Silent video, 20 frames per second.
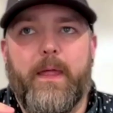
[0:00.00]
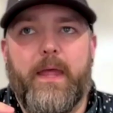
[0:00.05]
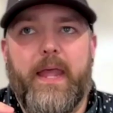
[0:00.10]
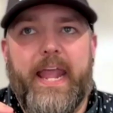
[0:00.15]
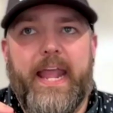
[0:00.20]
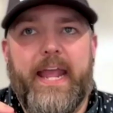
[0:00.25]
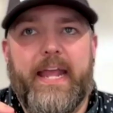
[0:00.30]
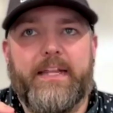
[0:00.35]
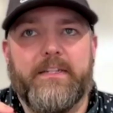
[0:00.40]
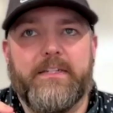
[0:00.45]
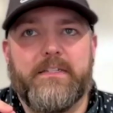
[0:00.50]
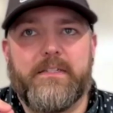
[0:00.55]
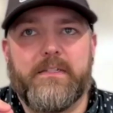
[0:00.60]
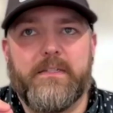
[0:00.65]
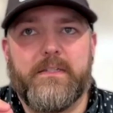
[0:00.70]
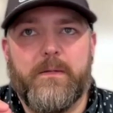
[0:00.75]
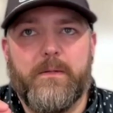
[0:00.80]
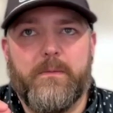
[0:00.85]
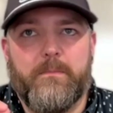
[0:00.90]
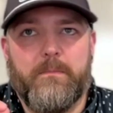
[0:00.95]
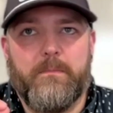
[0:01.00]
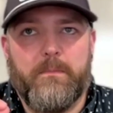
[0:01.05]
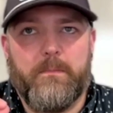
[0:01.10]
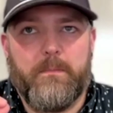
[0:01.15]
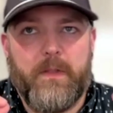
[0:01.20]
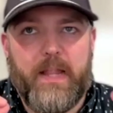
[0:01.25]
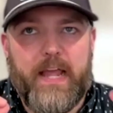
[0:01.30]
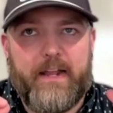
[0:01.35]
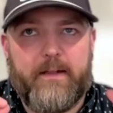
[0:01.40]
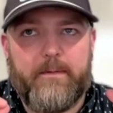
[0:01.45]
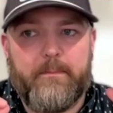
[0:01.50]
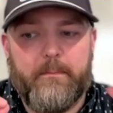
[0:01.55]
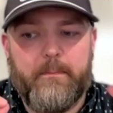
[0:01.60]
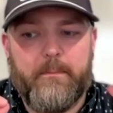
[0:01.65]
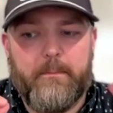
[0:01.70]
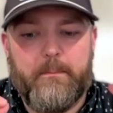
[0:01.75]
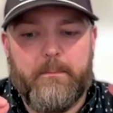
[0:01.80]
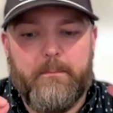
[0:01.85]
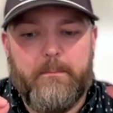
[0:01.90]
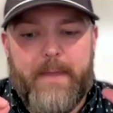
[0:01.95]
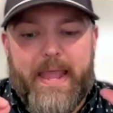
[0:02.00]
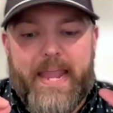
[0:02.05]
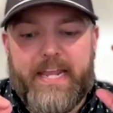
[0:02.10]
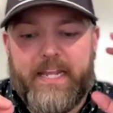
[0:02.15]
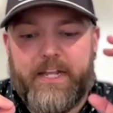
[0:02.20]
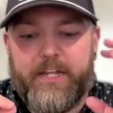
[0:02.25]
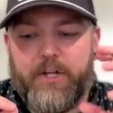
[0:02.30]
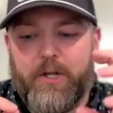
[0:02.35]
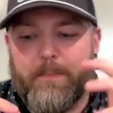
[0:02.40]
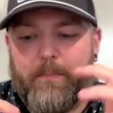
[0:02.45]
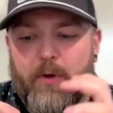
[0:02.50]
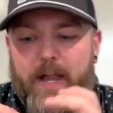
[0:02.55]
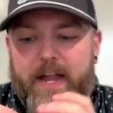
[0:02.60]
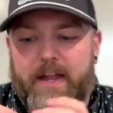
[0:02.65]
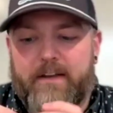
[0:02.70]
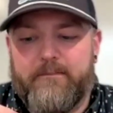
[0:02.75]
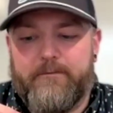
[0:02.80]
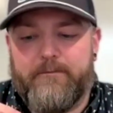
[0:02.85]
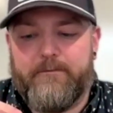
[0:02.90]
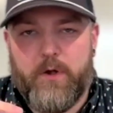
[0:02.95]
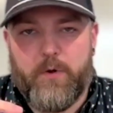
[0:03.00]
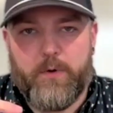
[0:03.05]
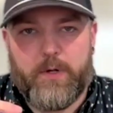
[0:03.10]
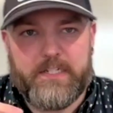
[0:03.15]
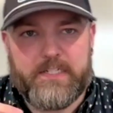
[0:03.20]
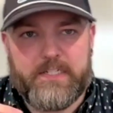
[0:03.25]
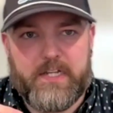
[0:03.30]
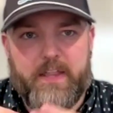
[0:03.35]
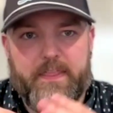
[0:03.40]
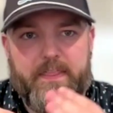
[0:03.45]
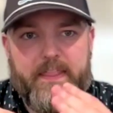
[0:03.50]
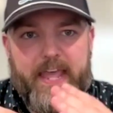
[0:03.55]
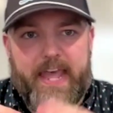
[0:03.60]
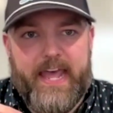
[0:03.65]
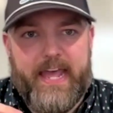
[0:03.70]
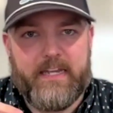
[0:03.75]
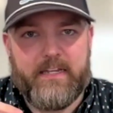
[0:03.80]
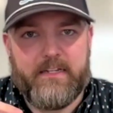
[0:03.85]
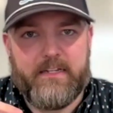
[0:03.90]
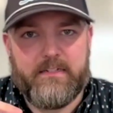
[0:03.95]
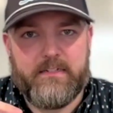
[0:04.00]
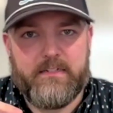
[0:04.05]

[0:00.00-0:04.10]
and like making your brain focus on that